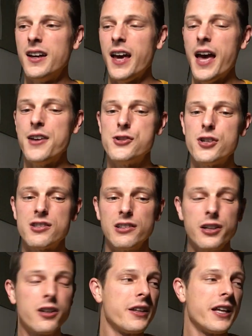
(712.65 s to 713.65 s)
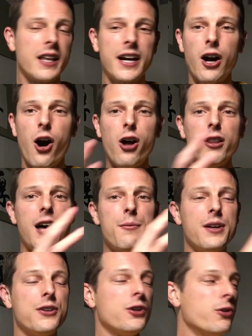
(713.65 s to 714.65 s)
And just literally, like, all I've
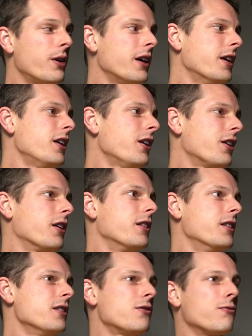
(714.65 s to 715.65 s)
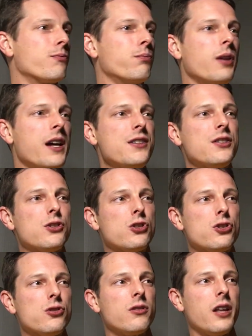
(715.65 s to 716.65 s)
been doing here, this place
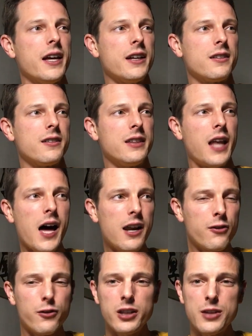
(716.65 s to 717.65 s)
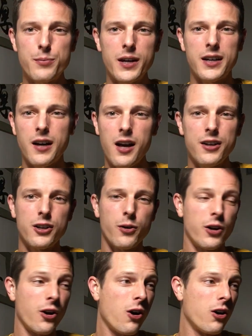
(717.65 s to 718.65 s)
is like not a really big
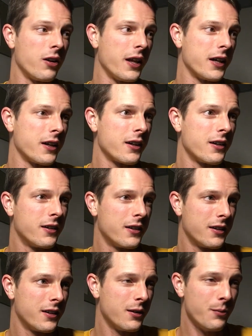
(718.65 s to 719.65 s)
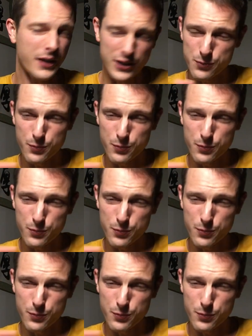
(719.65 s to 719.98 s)
condo at all. Like, I mean,